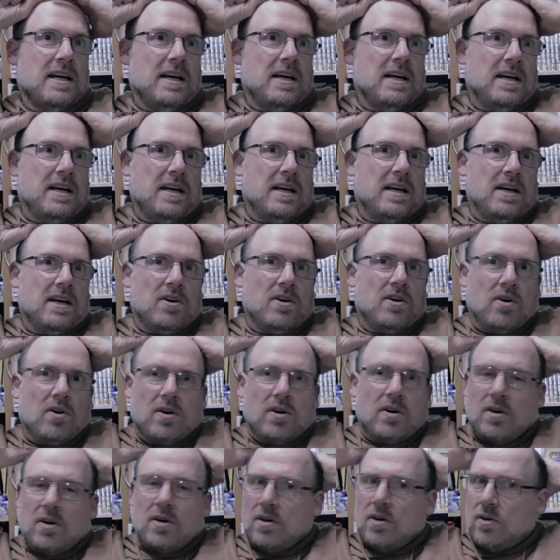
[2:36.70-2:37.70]
uh,
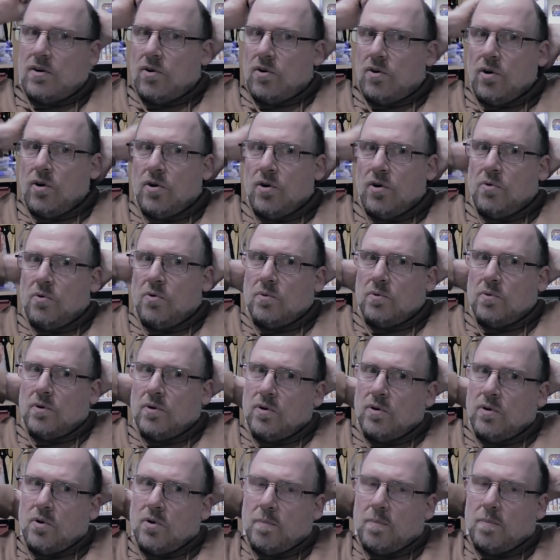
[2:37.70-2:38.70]
uh, oil
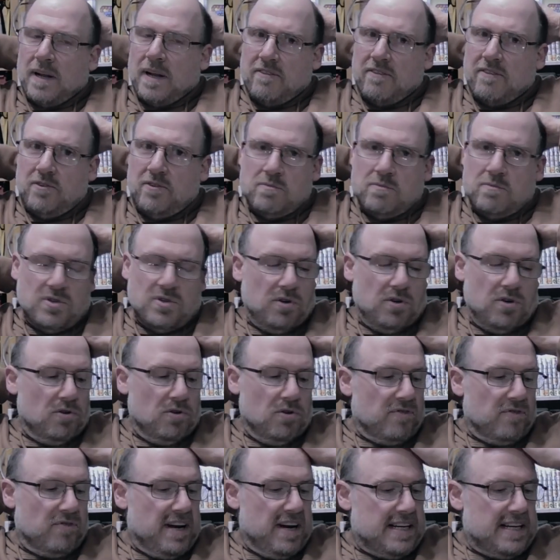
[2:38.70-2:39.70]
oil platforms, oil
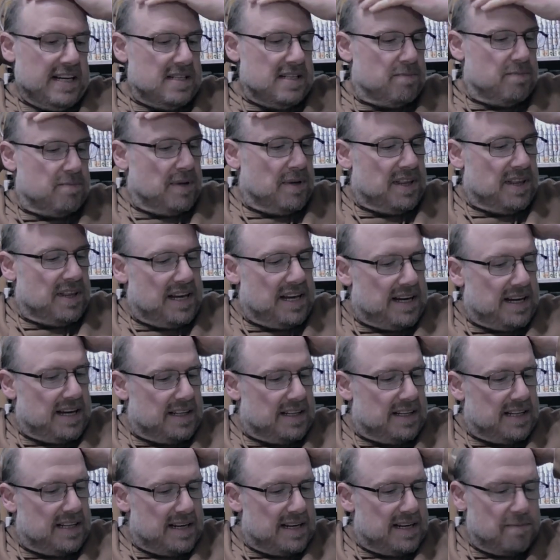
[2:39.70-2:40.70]
rigs, but they
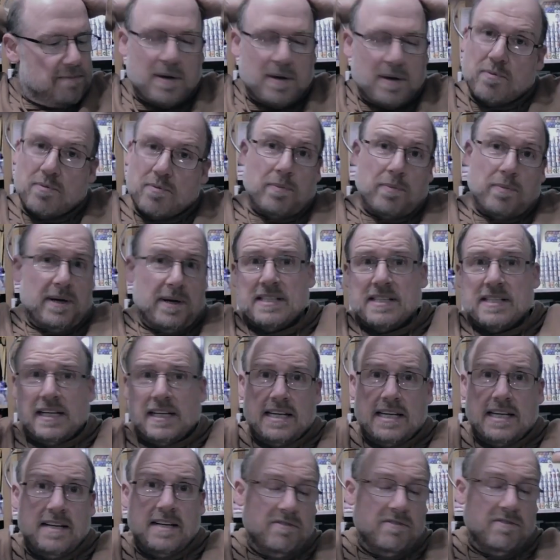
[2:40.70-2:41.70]
they people
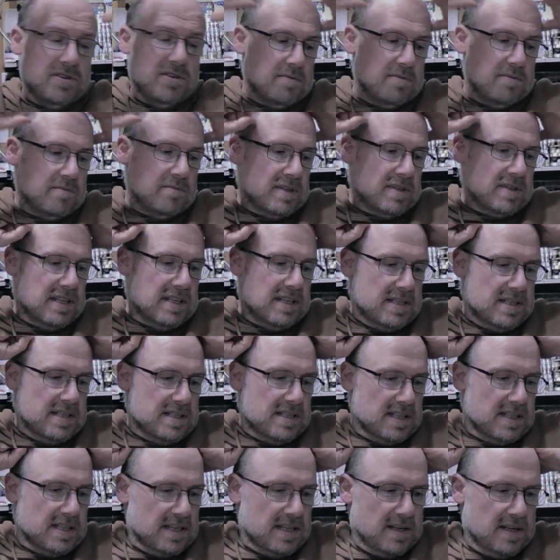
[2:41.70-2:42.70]
basically live on them. There's
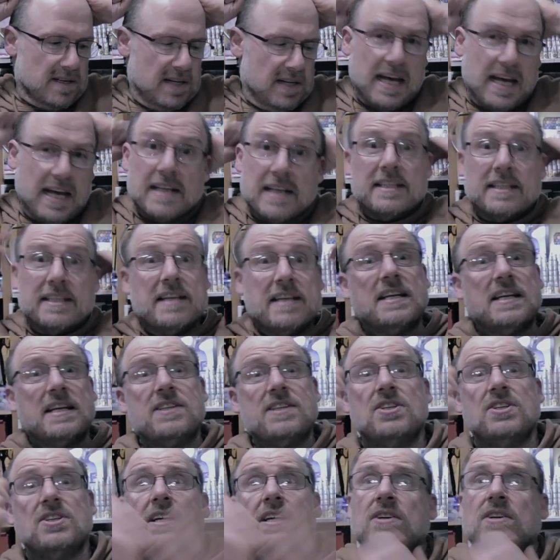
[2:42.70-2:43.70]
uh, there's
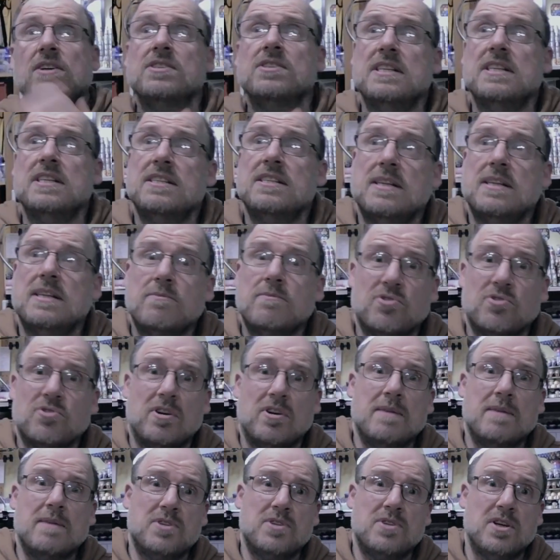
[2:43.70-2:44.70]
actually because there's some
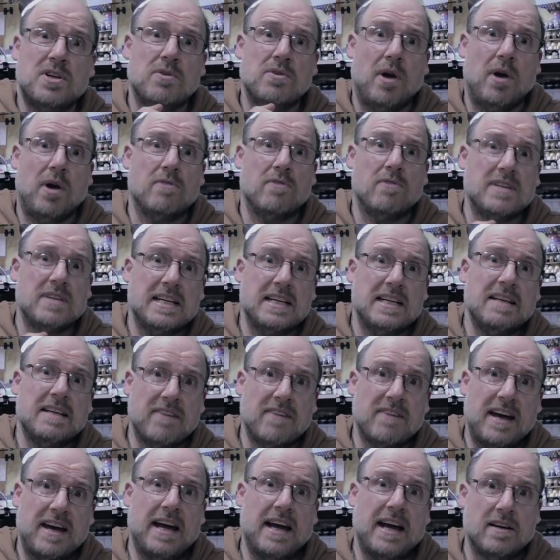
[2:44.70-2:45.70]
tribes who only live
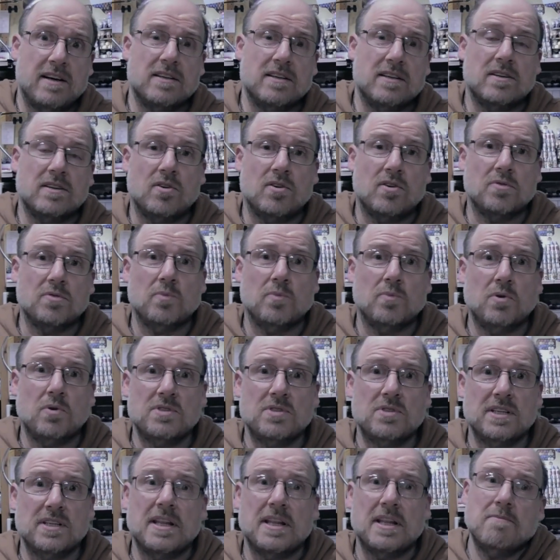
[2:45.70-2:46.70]
out uh, on
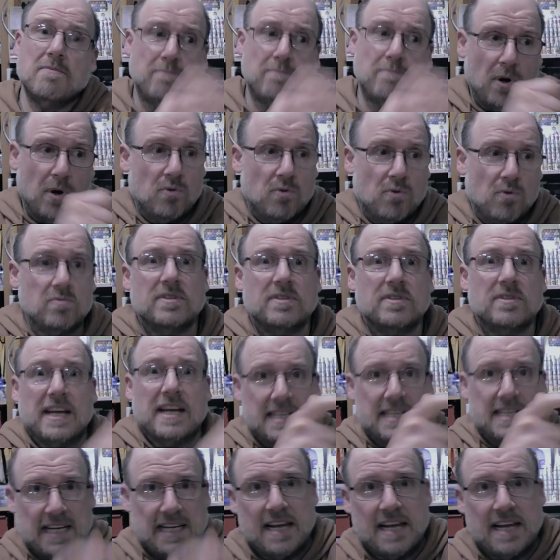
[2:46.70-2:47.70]
water. They're born, they
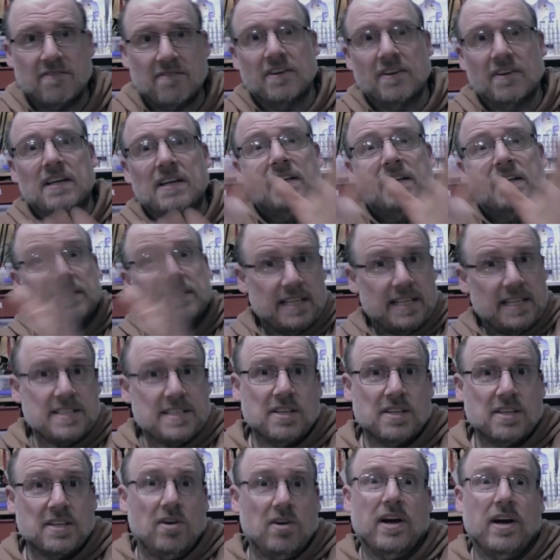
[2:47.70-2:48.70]
live, they
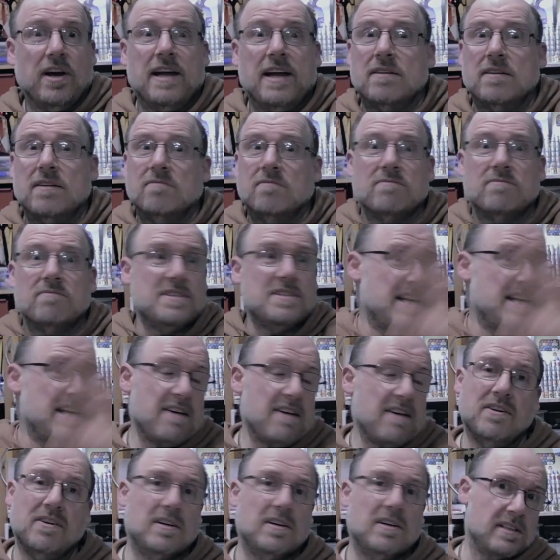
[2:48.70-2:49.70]
die,
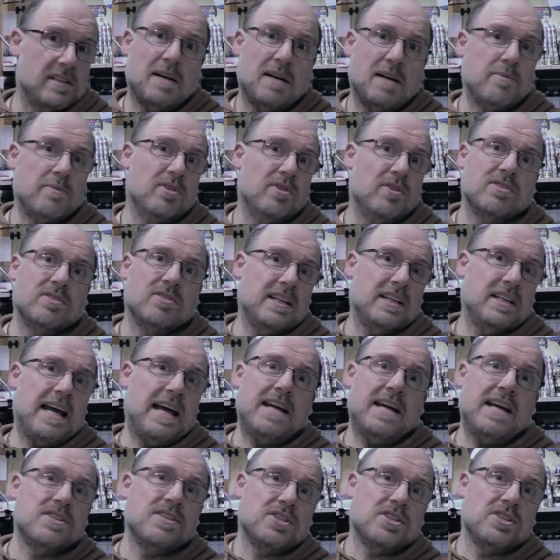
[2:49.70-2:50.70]
never coming onto
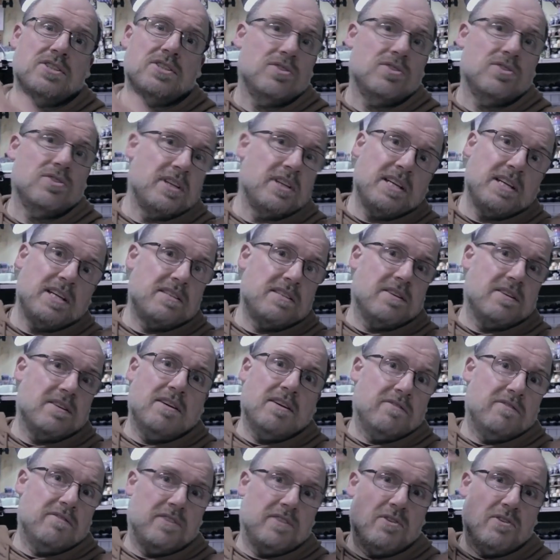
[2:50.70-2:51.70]
land, just on these
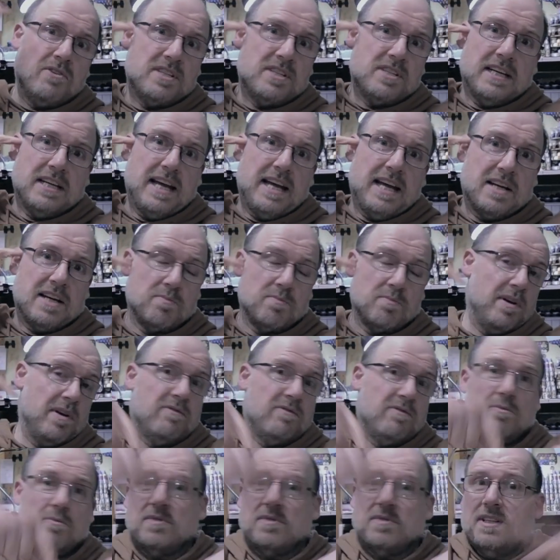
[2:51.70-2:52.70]
uh, floating house
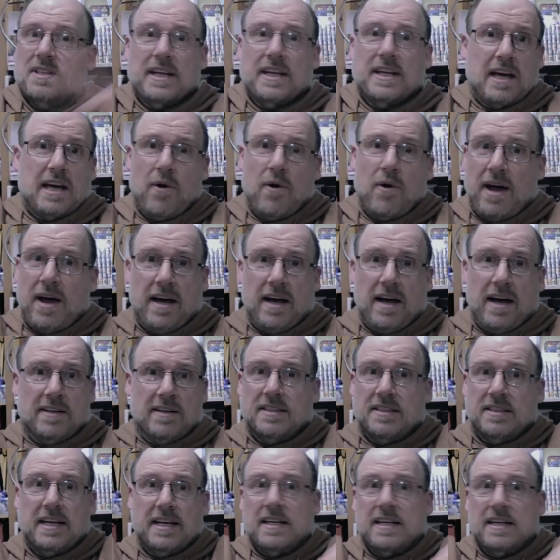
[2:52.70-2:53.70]
platforms, and they go out
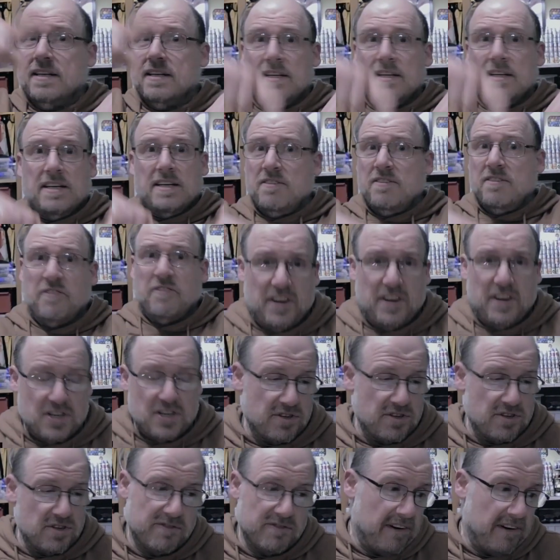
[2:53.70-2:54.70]
and they
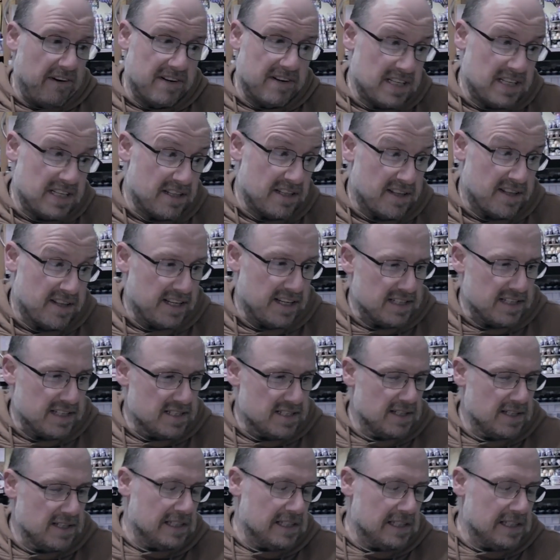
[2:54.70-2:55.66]
fish and various other things.